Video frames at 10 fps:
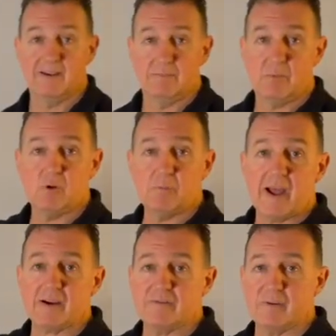pull
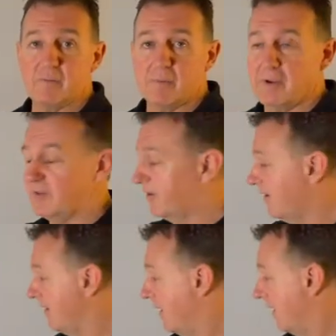back from the
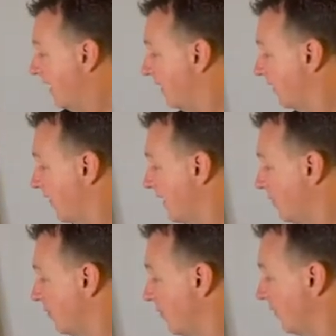picture and
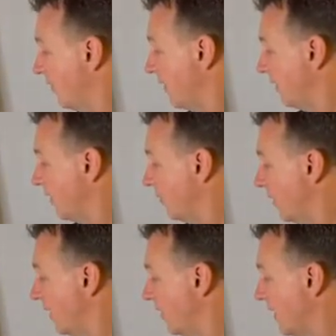say, what's going
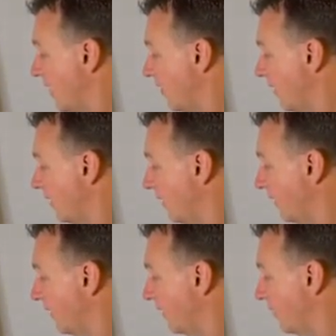on in the other
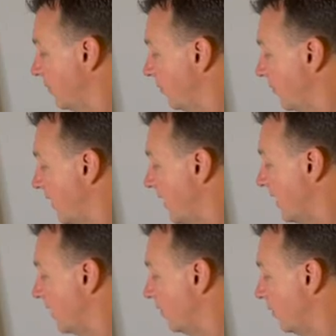ecosystems
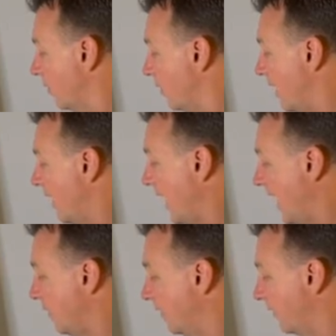around, or
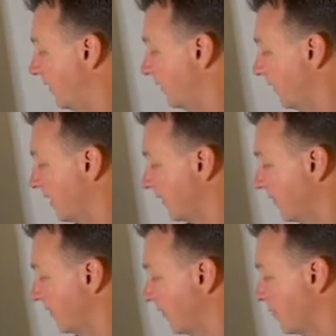how is this
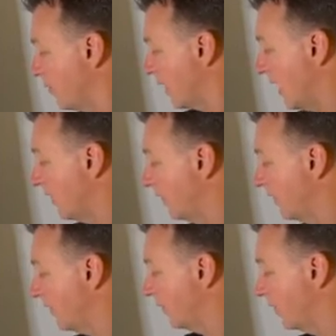ecosystem related
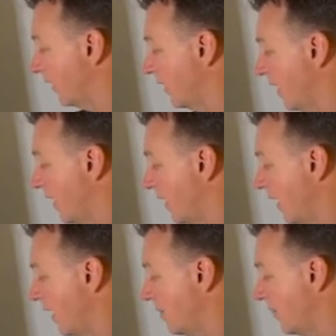to the
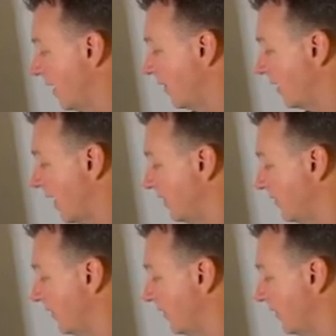irrigation